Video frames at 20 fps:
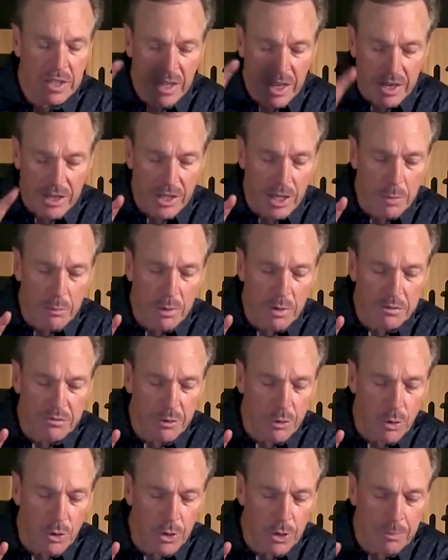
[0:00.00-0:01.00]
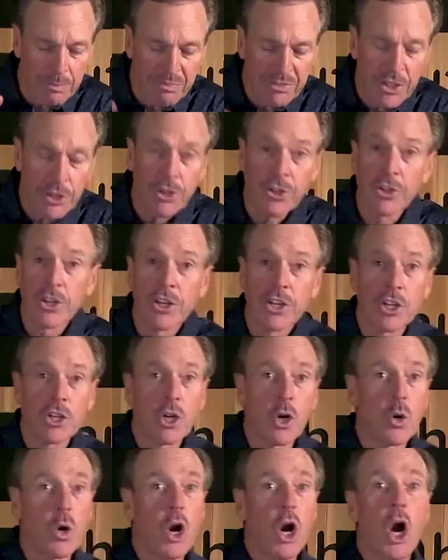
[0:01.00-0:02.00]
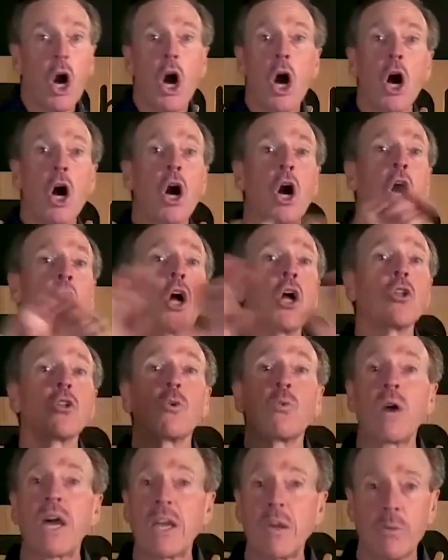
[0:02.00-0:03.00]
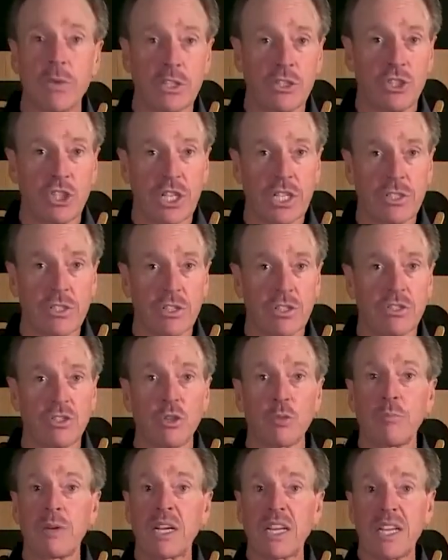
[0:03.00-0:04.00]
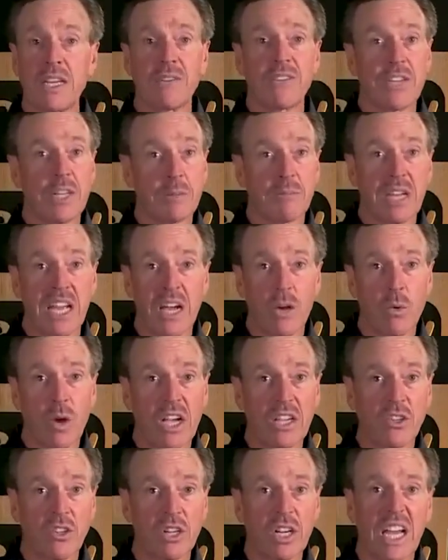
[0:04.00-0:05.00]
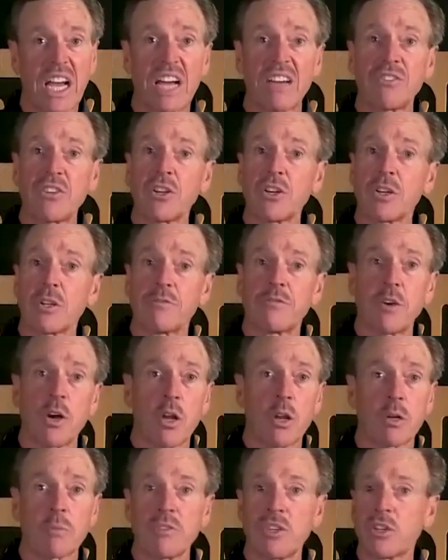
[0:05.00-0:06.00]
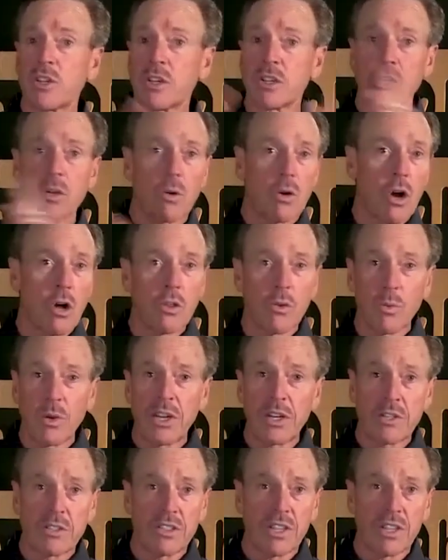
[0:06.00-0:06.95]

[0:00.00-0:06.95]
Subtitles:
And number four, you're going to go all the way with Jesus. You believe in him now while you're alive. You're going to follow him. You're going to go all the way to